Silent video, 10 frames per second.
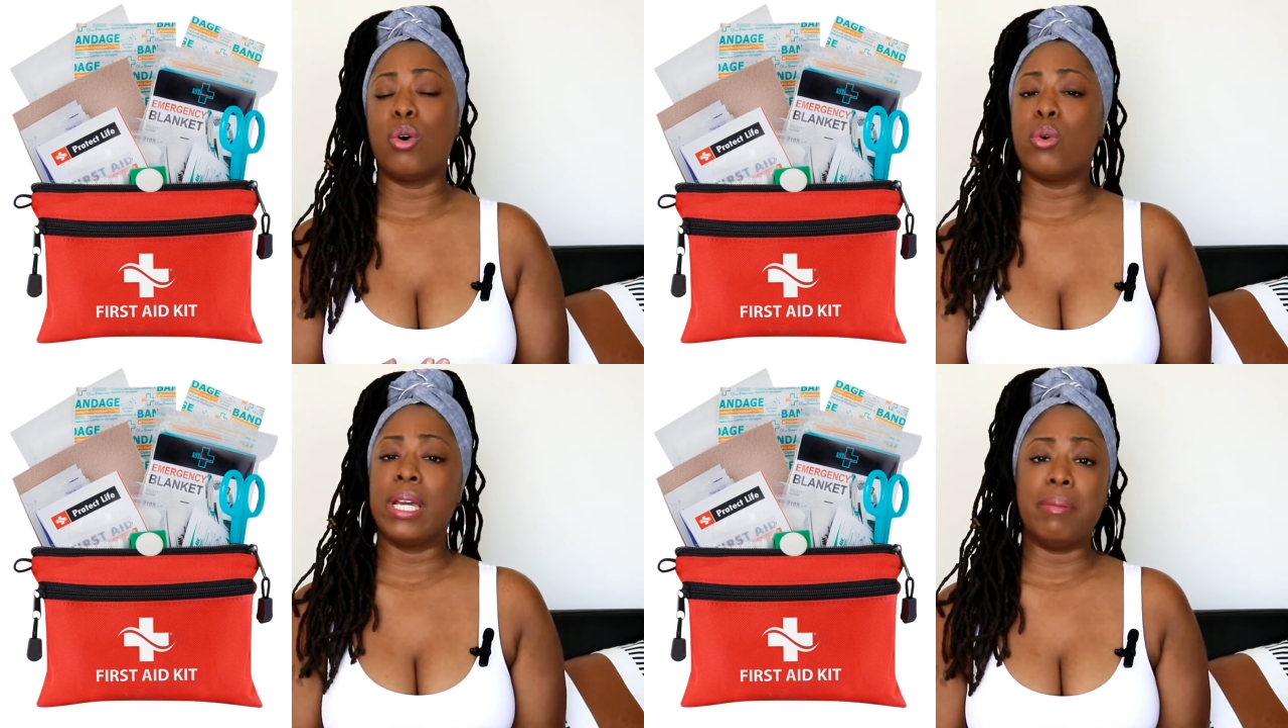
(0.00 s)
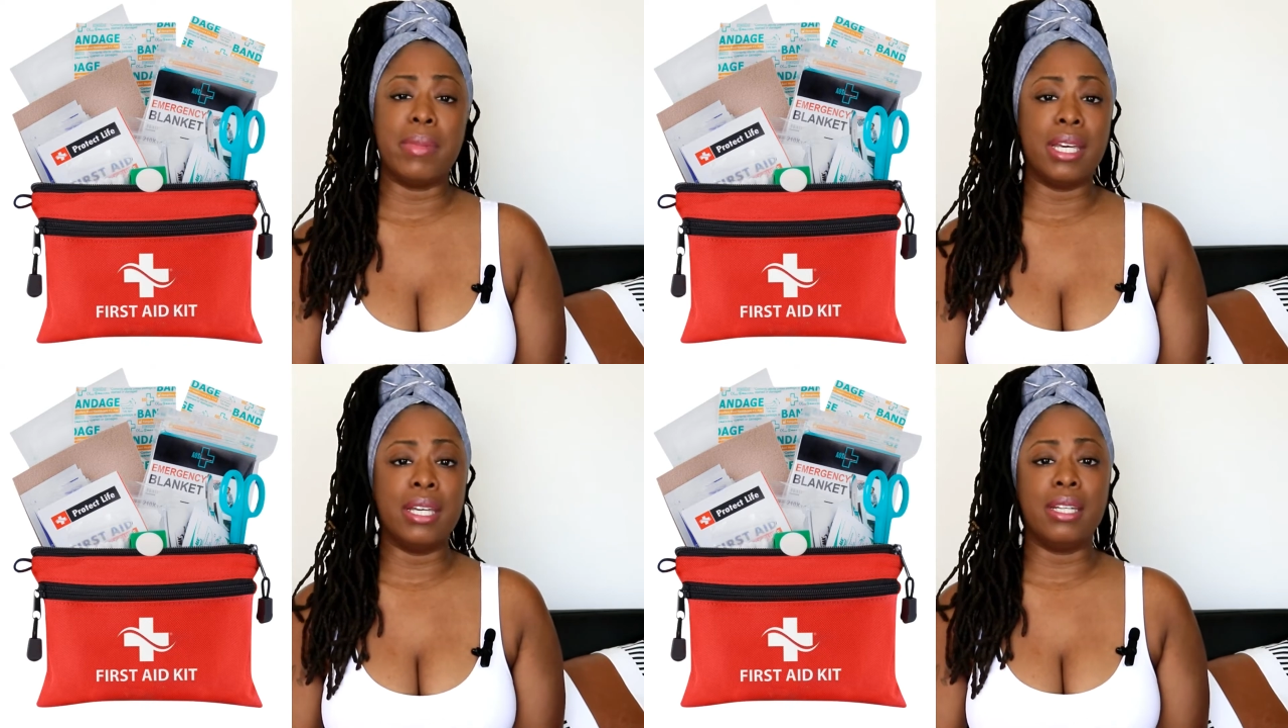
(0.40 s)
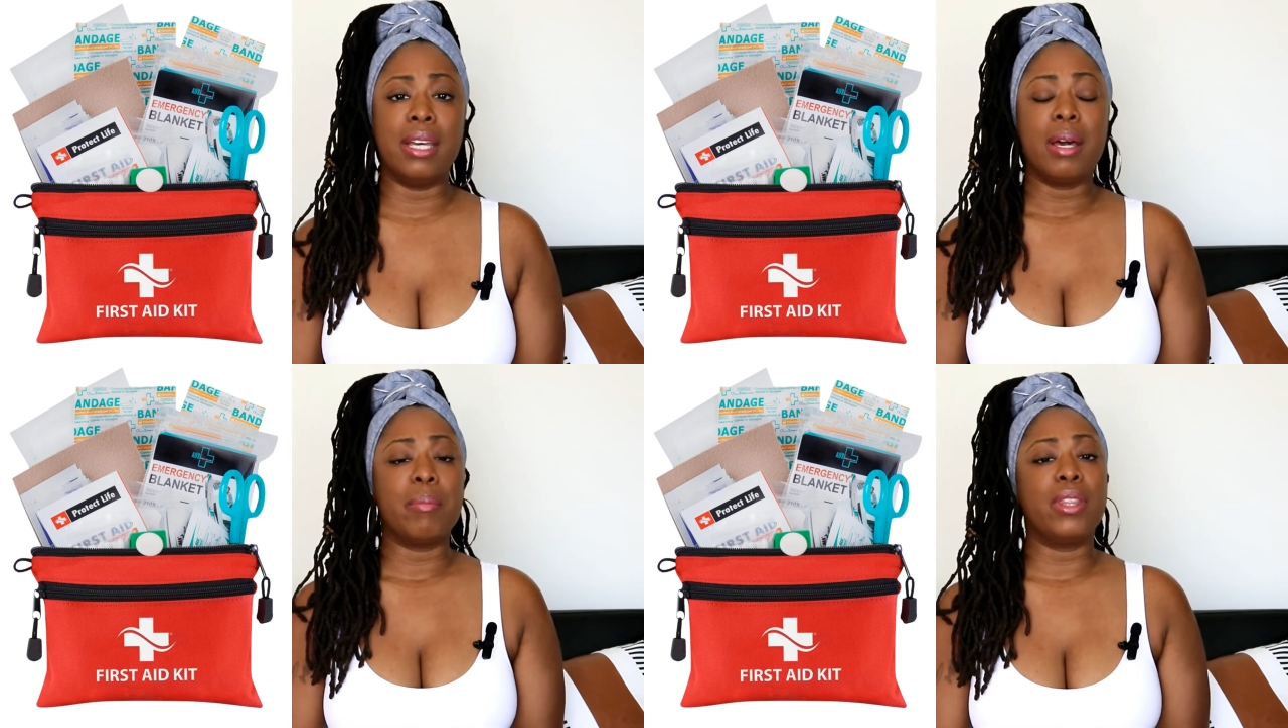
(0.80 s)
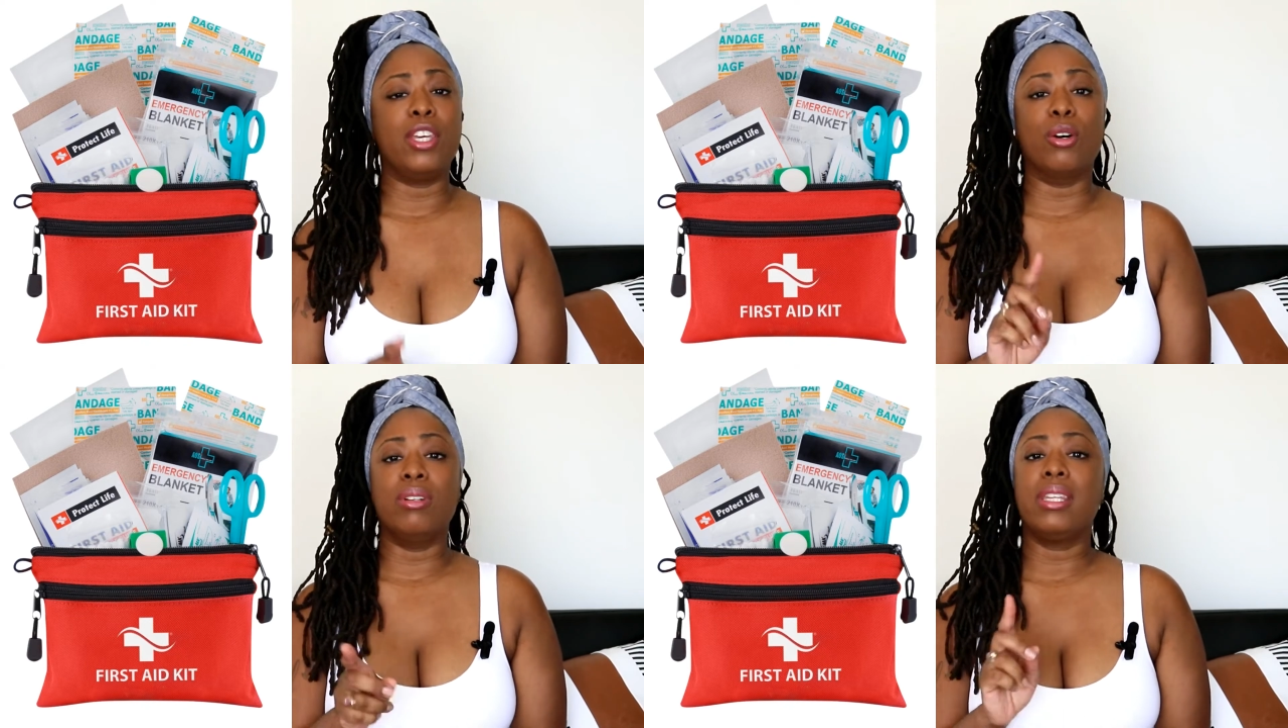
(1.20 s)
ointment. But
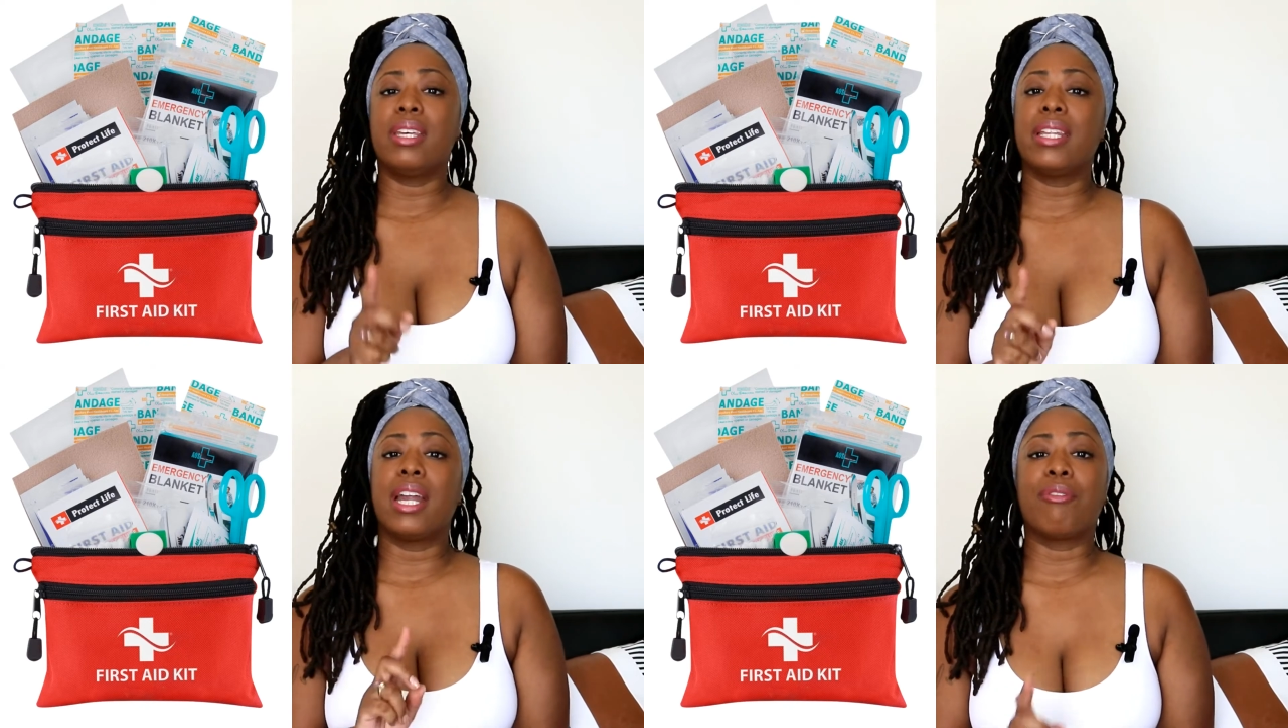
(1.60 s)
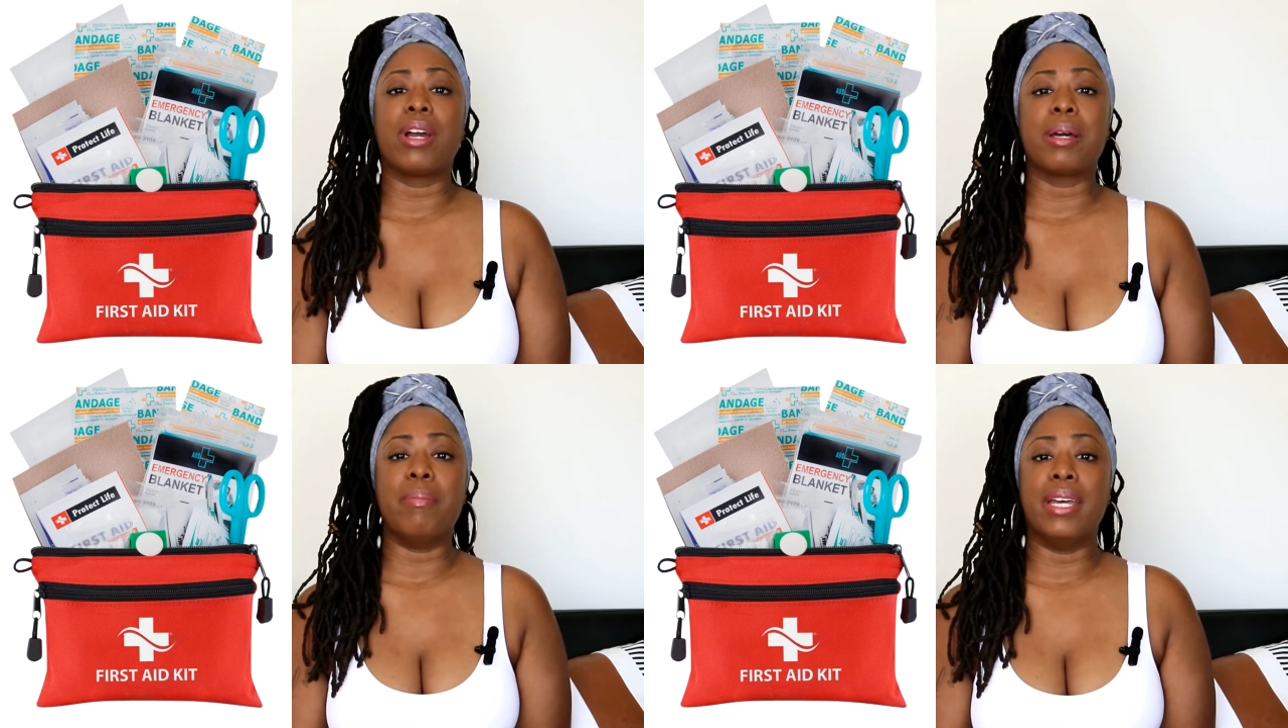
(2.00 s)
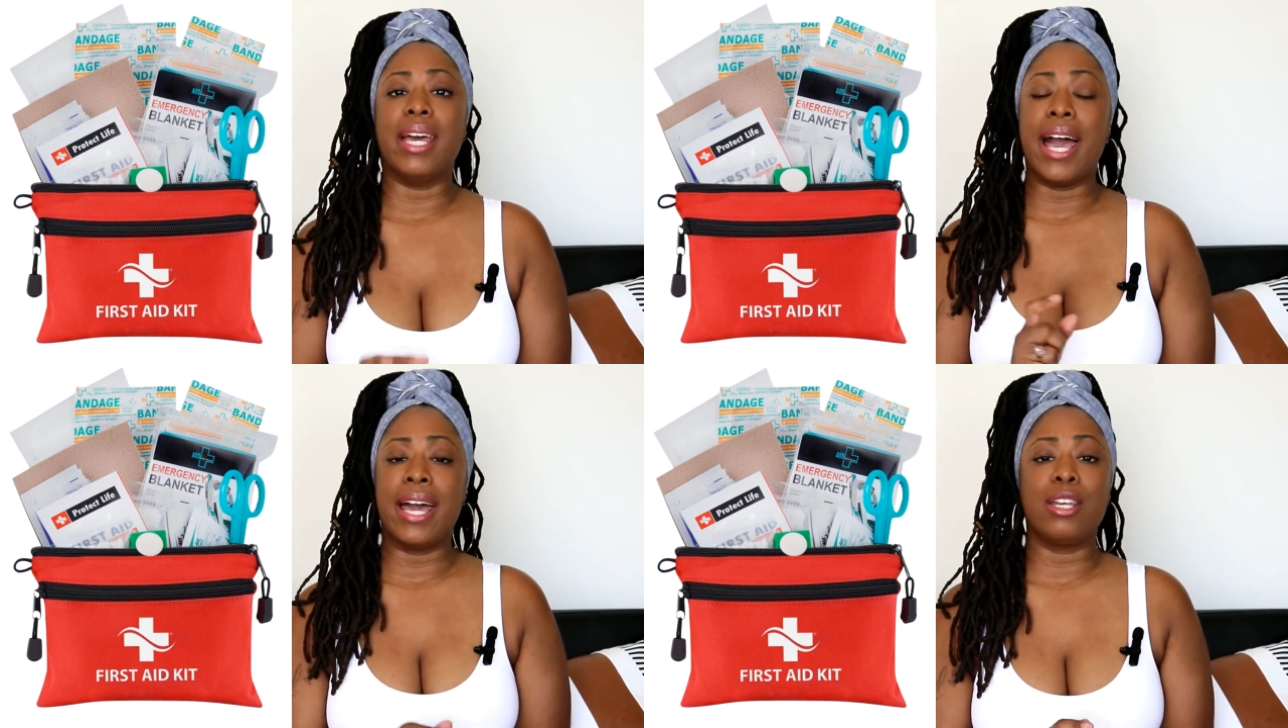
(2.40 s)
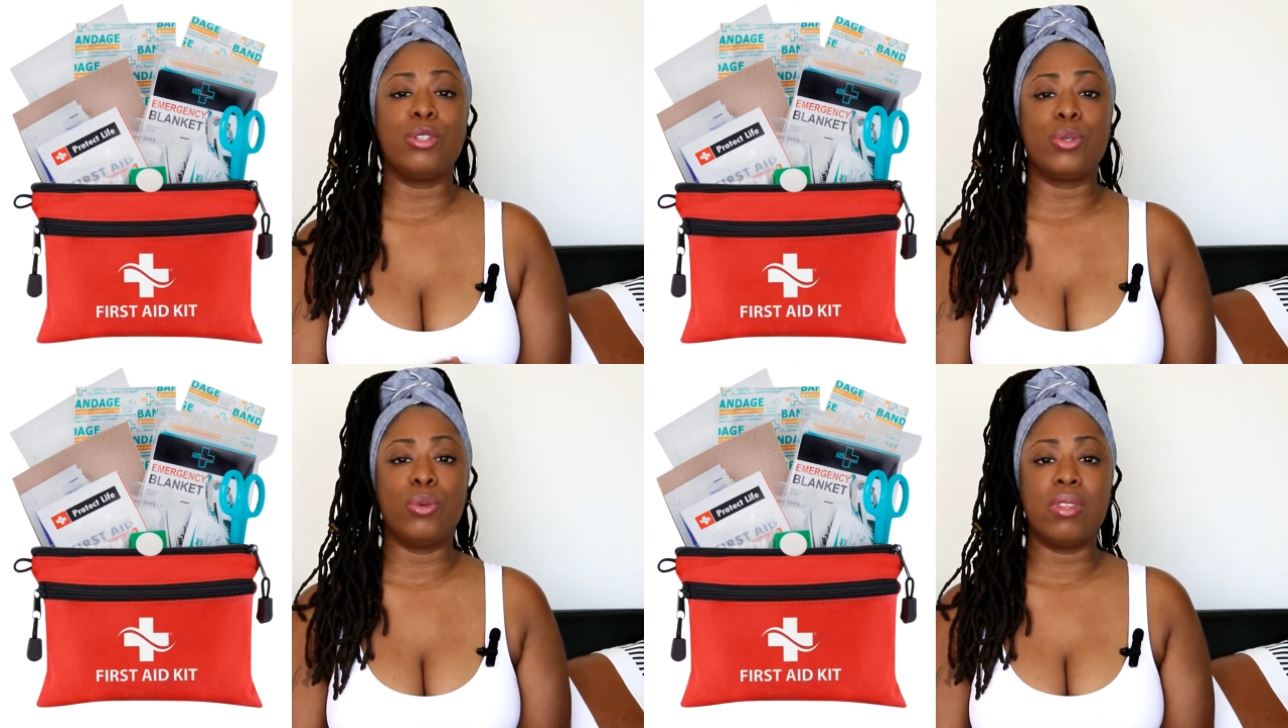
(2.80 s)
the only thing that I recommend adding
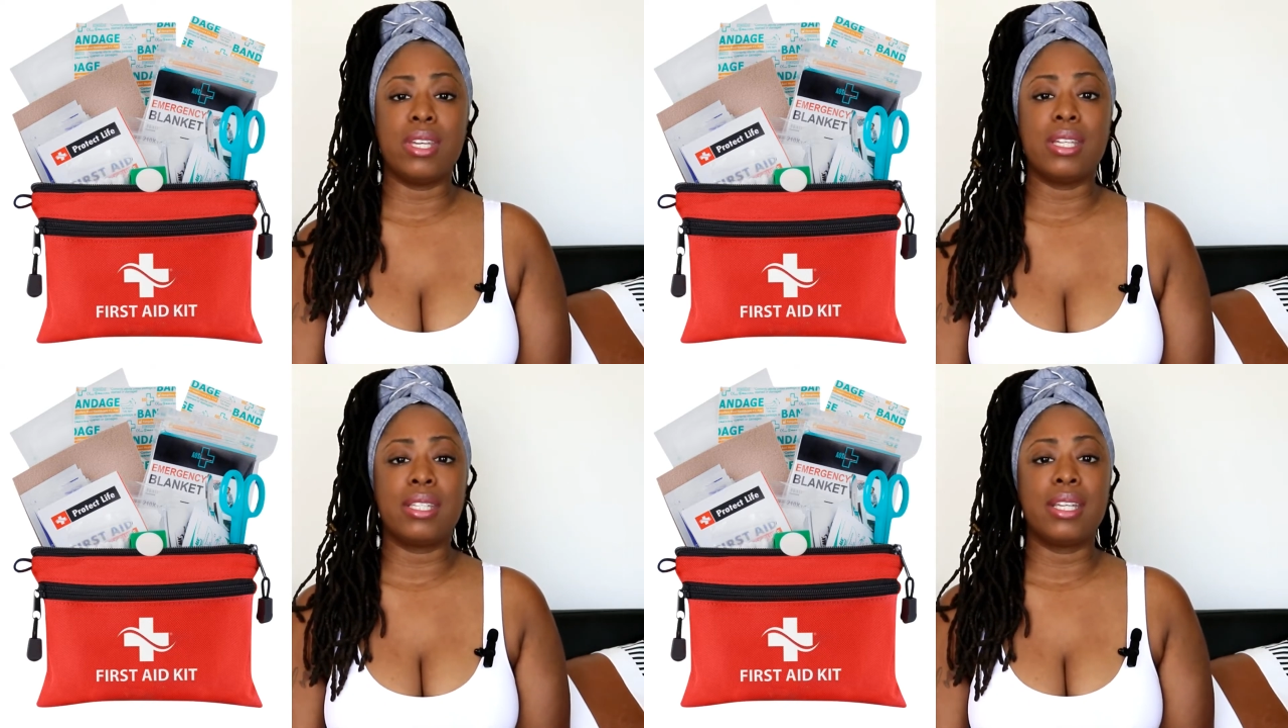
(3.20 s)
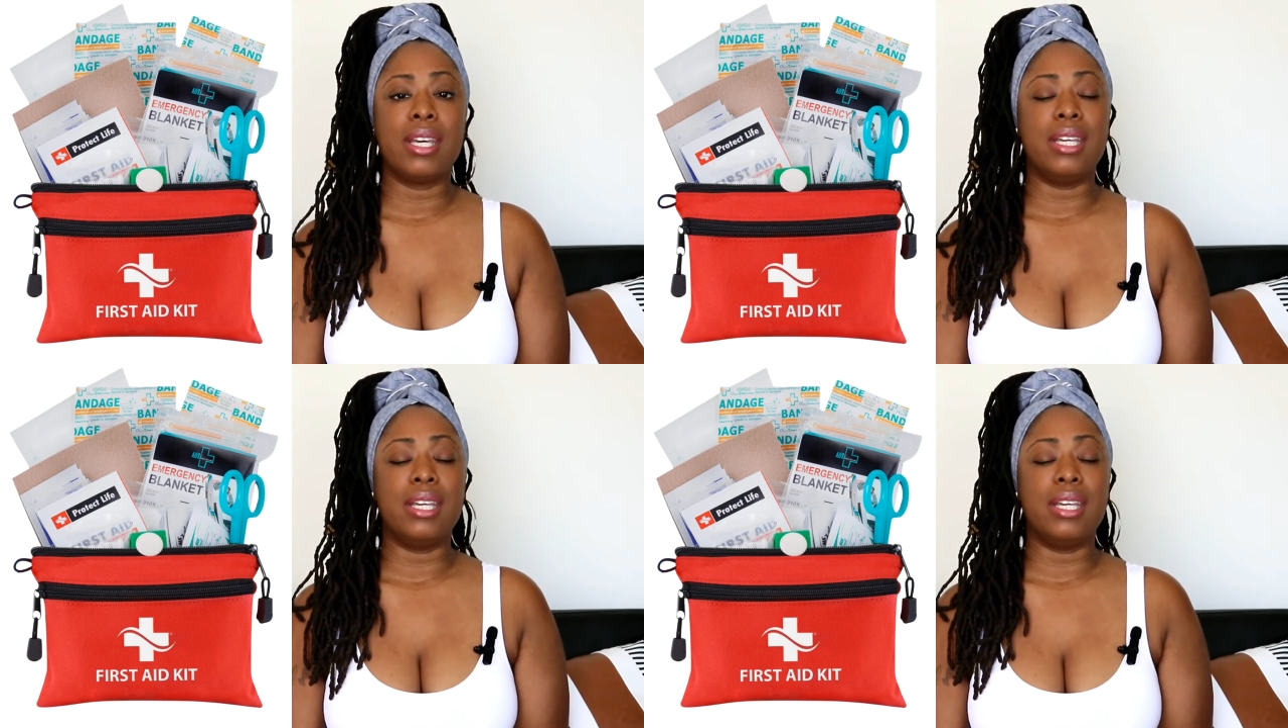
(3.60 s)
to this